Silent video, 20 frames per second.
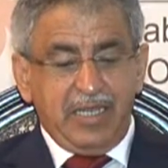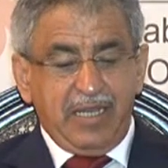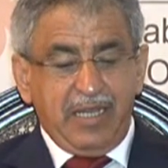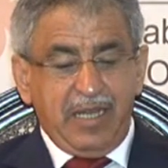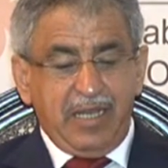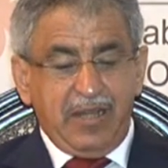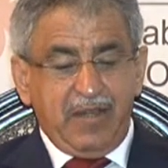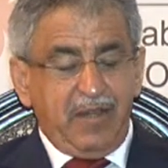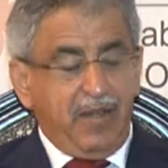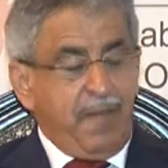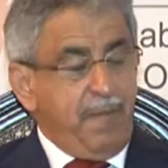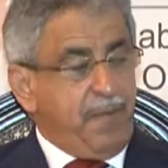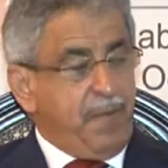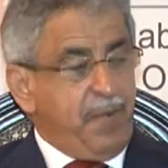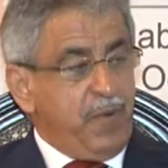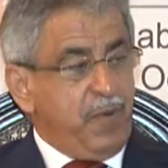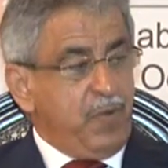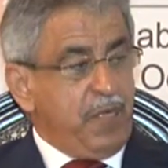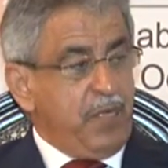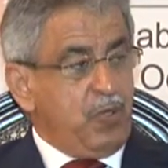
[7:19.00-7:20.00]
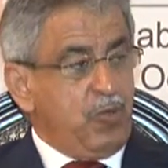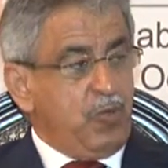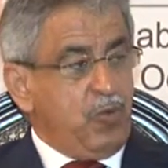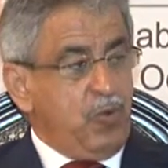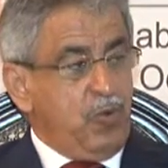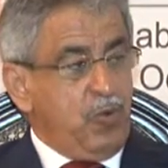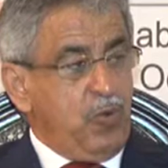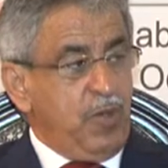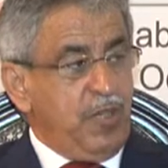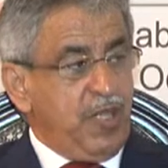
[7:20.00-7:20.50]
are important to
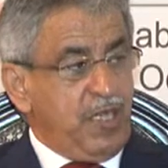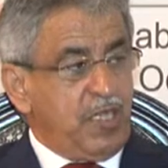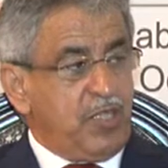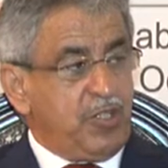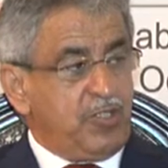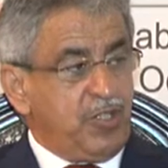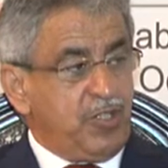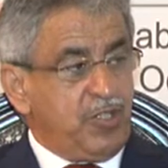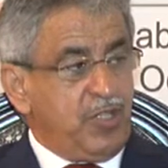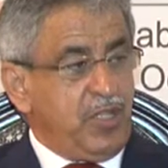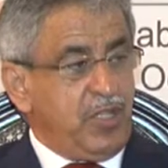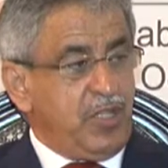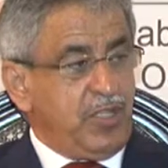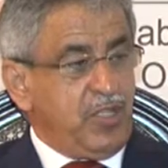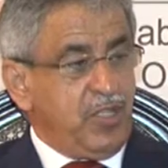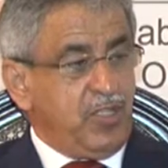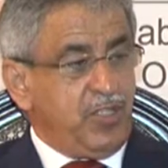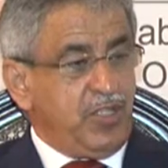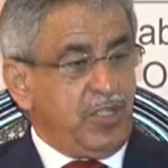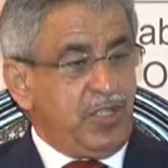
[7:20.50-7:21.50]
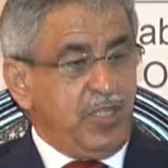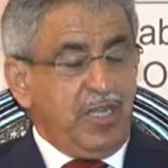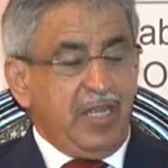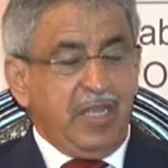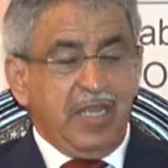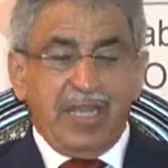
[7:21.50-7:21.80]
all the countries in the region.